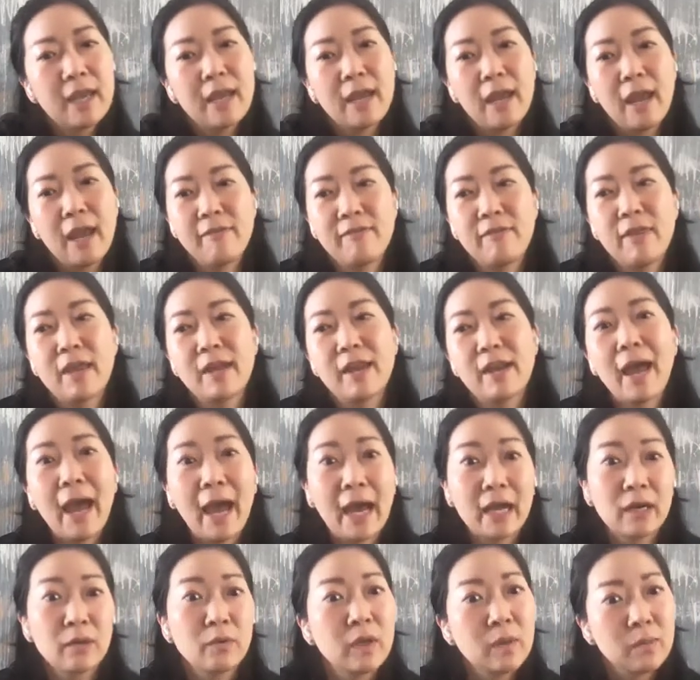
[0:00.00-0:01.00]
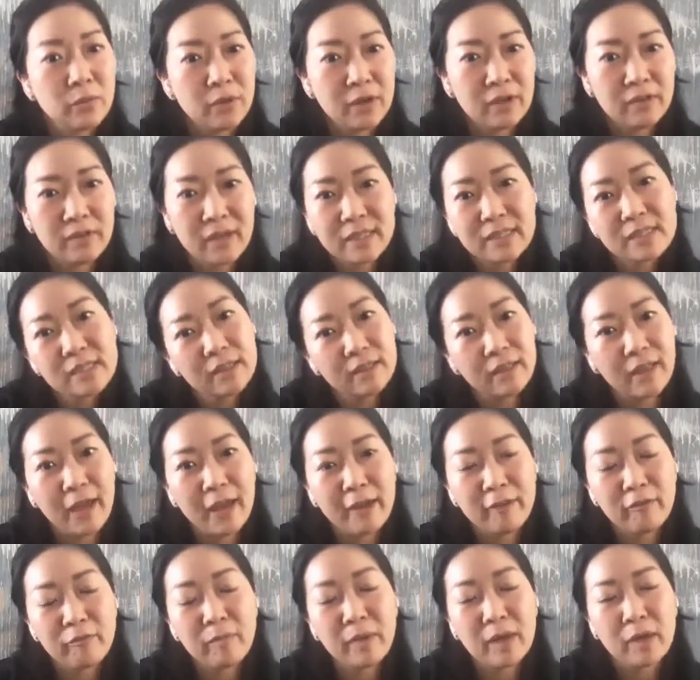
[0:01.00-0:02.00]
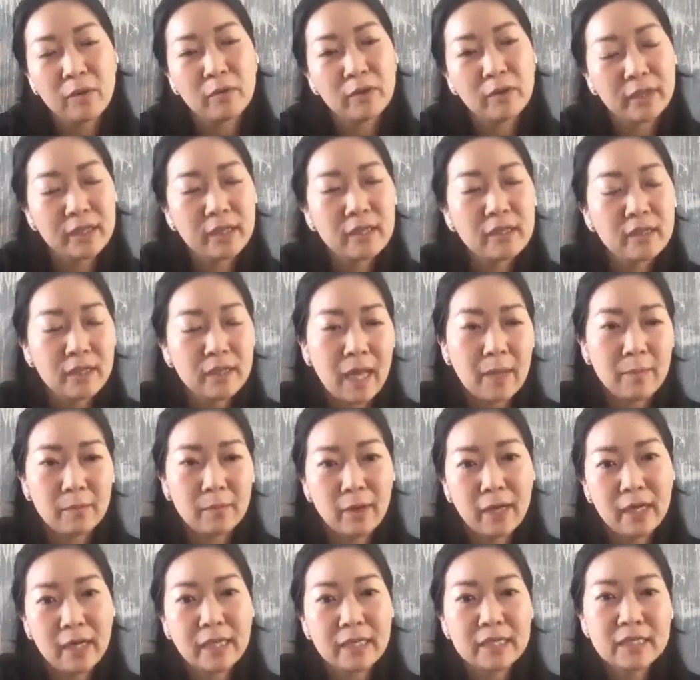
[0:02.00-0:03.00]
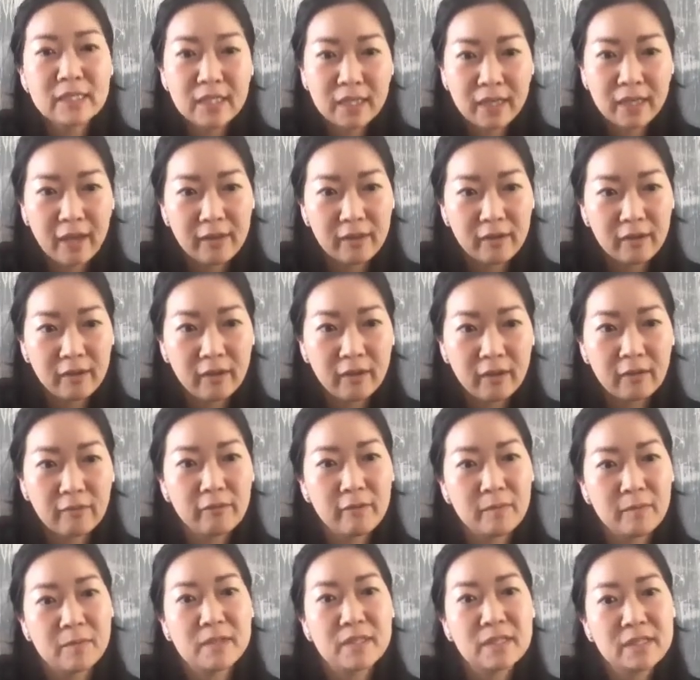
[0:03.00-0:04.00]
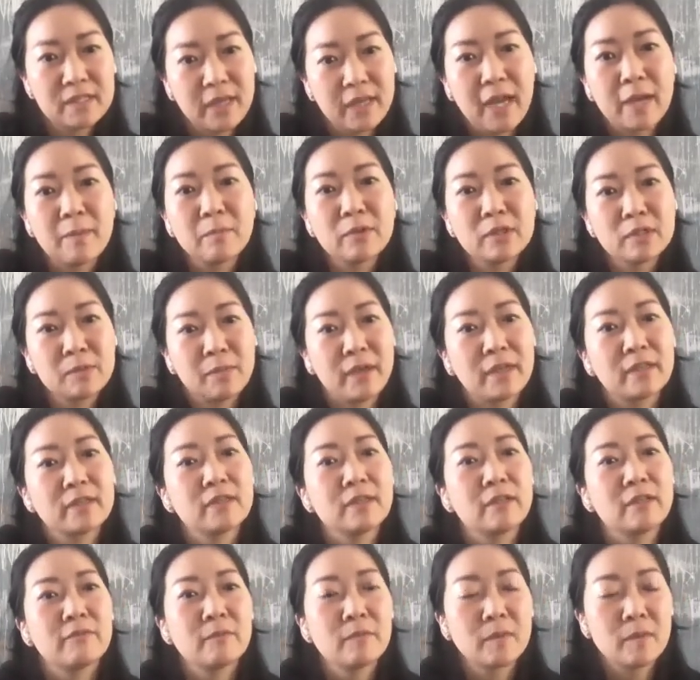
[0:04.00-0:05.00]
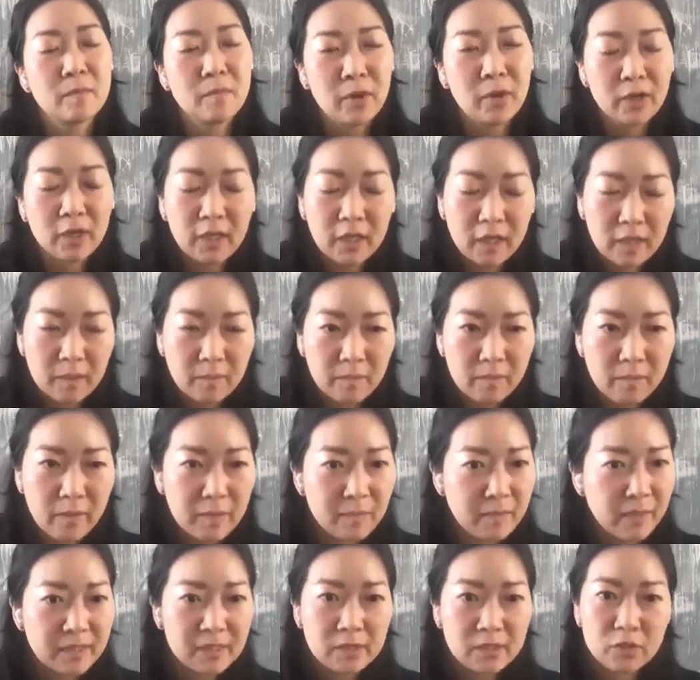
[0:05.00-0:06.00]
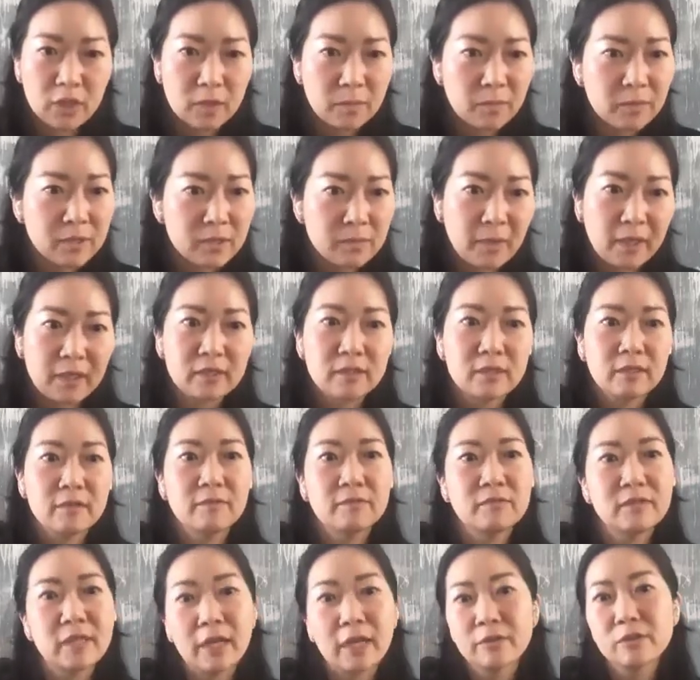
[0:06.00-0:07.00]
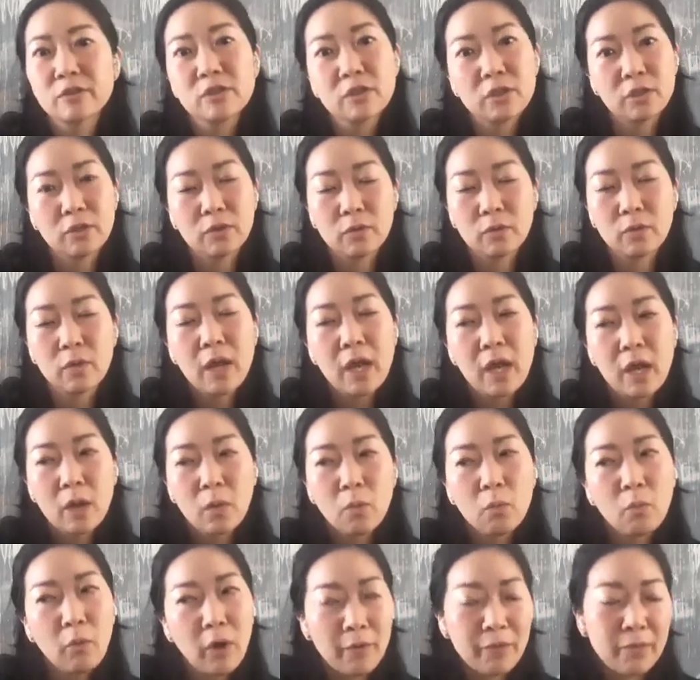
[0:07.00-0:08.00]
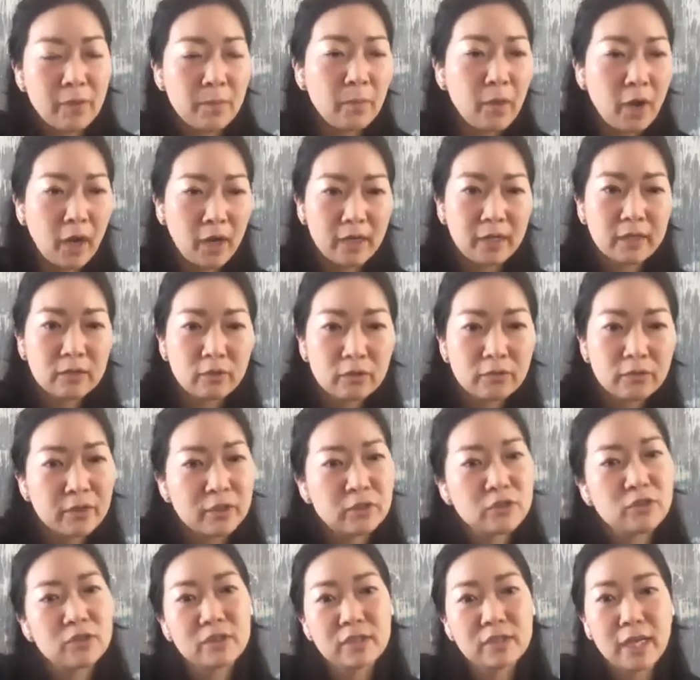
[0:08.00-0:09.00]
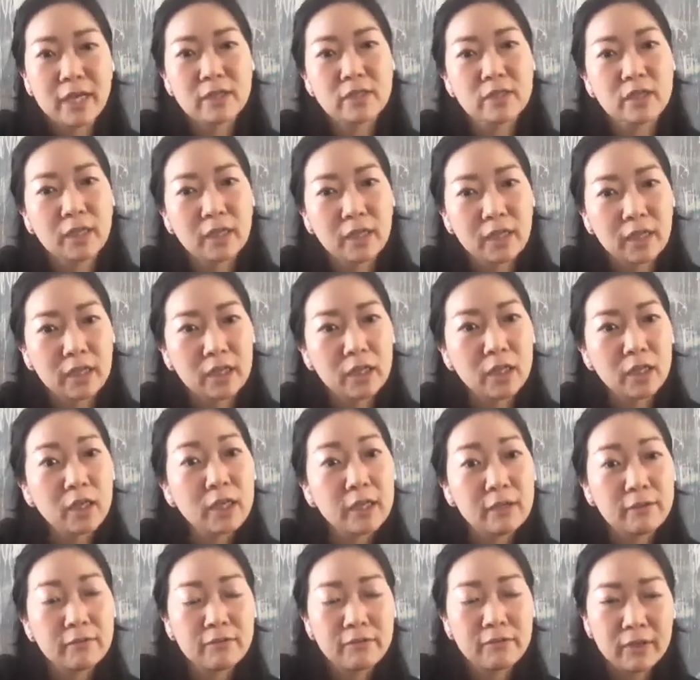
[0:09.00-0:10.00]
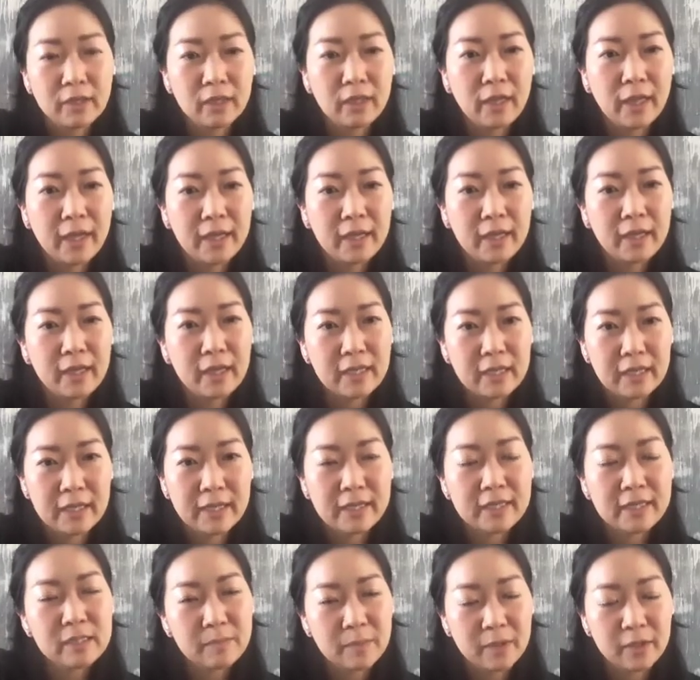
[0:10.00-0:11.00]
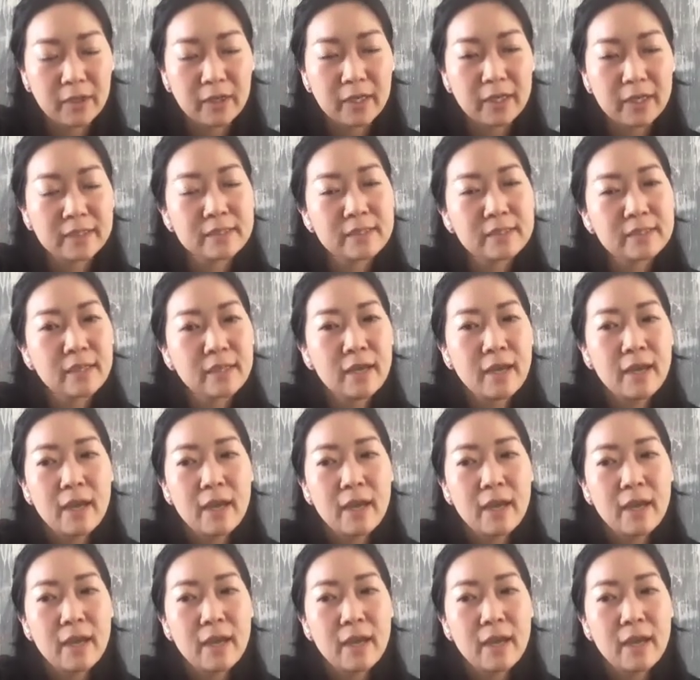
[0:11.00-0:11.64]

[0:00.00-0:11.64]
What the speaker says: And then how do we bring that to life by really collaborating together from a design perspective, from a marketing and messaging perspective, down to what the product or feature is actually going to look and feel like in the experience.